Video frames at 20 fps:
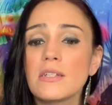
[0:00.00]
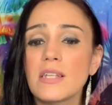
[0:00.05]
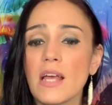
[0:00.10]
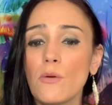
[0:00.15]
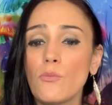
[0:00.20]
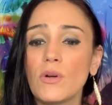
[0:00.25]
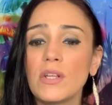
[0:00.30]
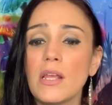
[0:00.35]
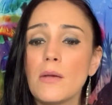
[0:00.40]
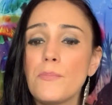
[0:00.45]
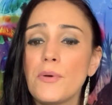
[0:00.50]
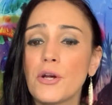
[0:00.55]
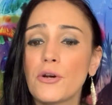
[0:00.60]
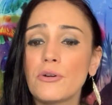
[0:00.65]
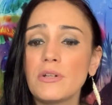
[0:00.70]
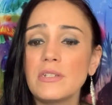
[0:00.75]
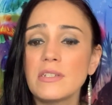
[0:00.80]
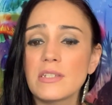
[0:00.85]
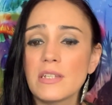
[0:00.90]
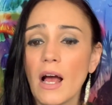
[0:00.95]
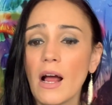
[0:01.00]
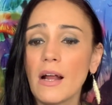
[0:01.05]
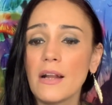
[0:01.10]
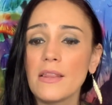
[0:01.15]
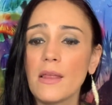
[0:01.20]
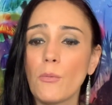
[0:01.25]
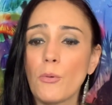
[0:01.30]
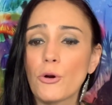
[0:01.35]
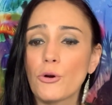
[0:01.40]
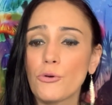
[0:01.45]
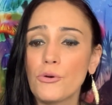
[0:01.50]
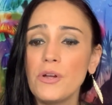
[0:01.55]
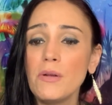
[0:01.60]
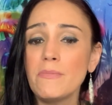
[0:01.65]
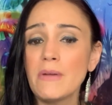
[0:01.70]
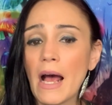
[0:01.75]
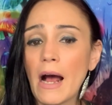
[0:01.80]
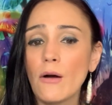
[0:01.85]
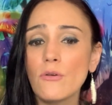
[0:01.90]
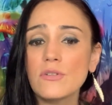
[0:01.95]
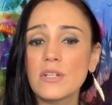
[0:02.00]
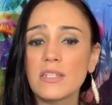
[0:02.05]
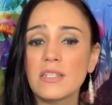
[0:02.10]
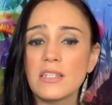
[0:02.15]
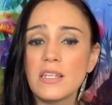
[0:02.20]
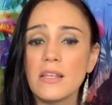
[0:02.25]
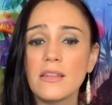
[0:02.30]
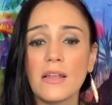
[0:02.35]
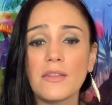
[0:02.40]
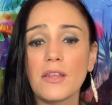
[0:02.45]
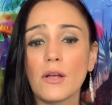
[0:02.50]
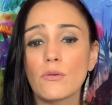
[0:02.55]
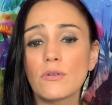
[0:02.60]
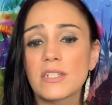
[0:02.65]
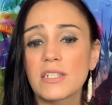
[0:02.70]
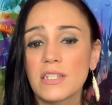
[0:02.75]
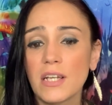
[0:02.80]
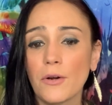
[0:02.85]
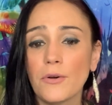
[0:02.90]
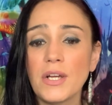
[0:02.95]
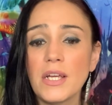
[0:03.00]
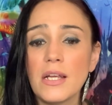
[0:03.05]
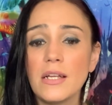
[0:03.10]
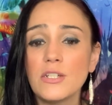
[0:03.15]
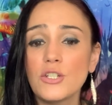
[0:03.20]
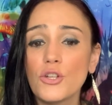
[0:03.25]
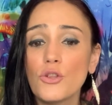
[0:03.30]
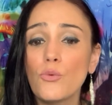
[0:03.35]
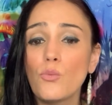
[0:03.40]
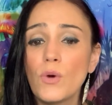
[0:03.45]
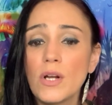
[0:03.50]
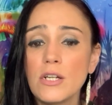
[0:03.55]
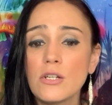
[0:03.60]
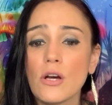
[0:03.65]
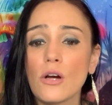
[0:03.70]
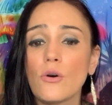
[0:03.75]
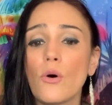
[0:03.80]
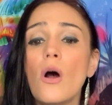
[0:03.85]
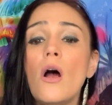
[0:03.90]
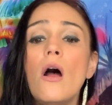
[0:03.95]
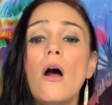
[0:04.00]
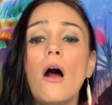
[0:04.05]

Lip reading: and when they peered inside, they were creeped out to see that they were staring into the window